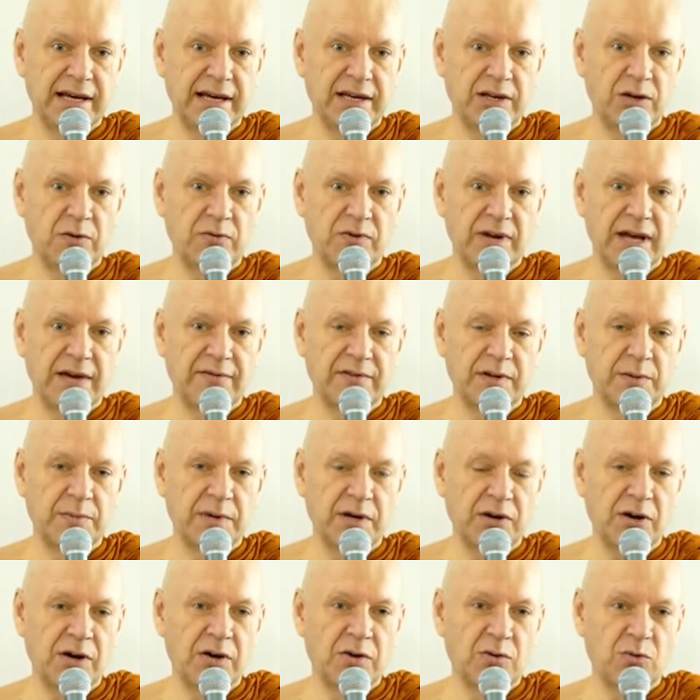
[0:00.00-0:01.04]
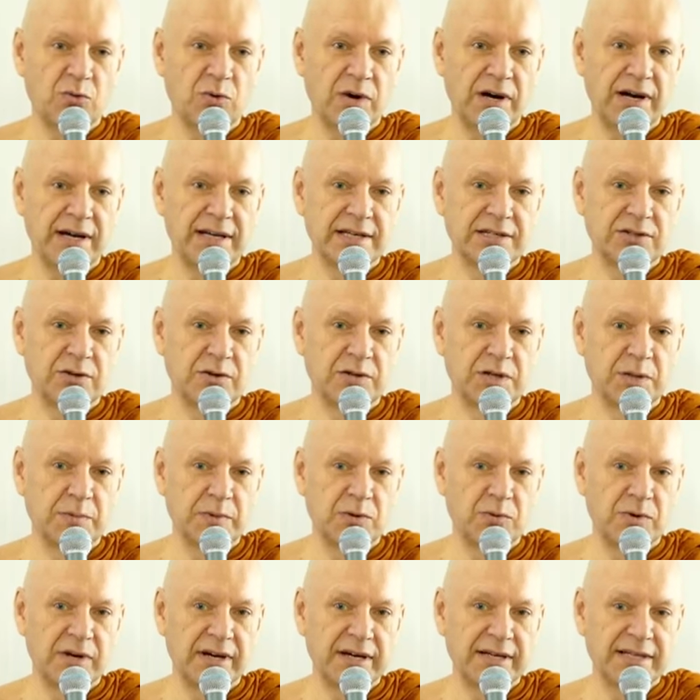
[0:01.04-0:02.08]
You would have to be unwise not to be
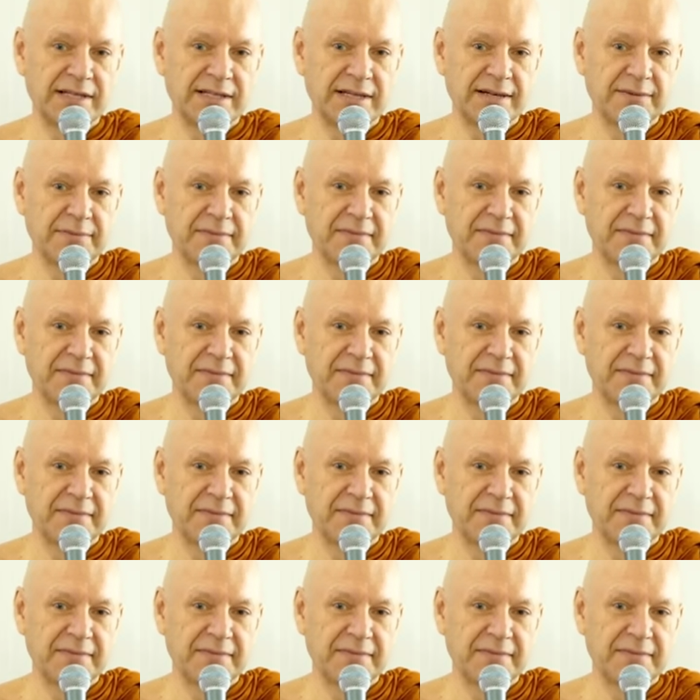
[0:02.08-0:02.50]
wiser.